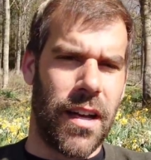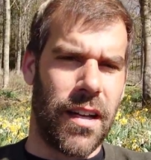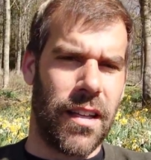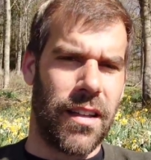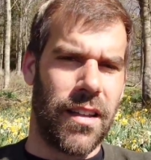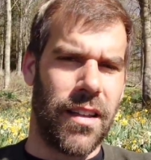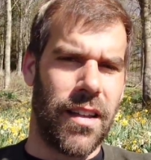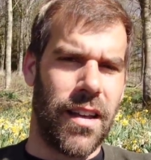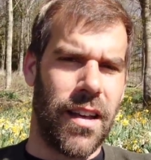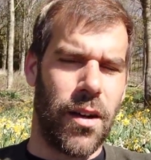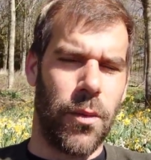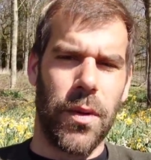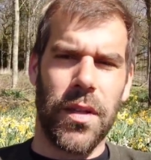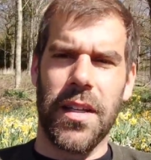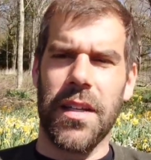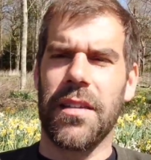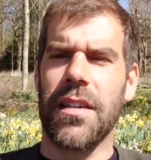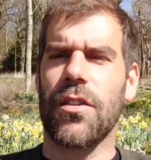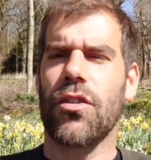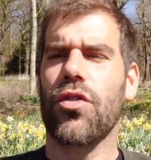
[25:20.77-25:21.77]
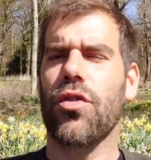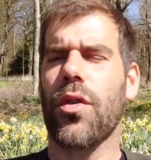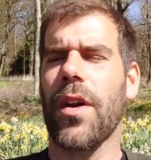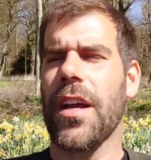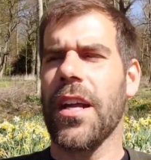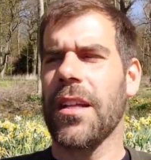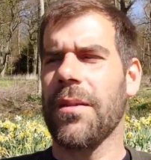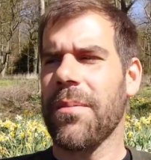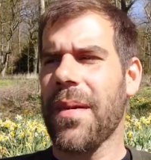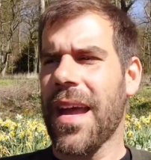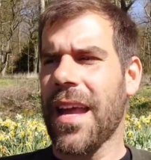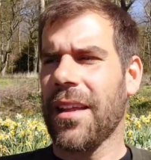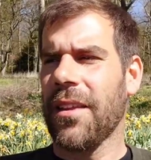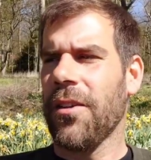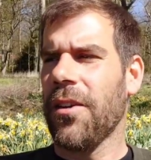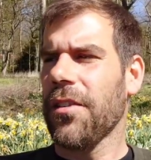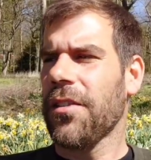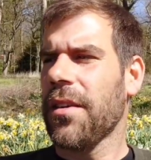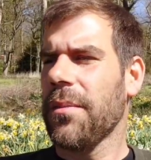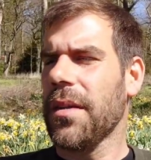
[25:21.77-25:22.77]
and we need to train
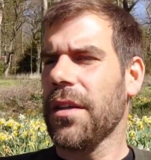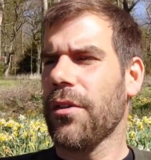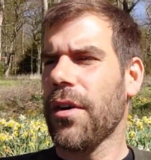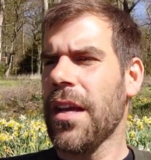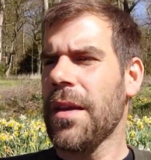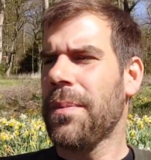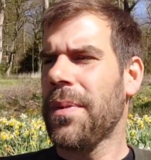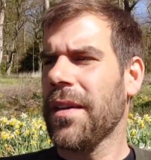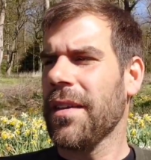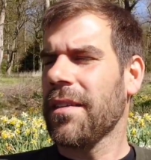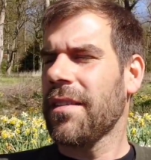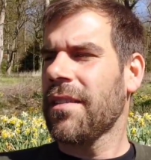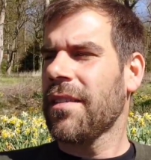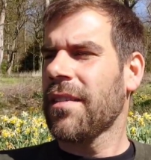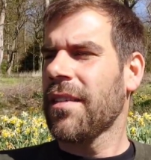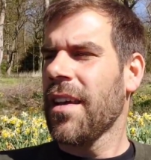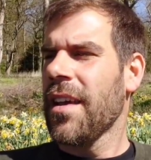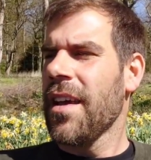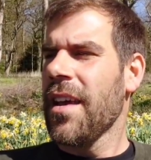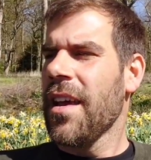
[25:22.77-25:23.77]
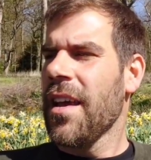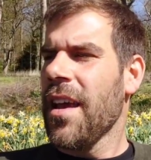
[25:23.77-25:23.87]
men not to be rapists.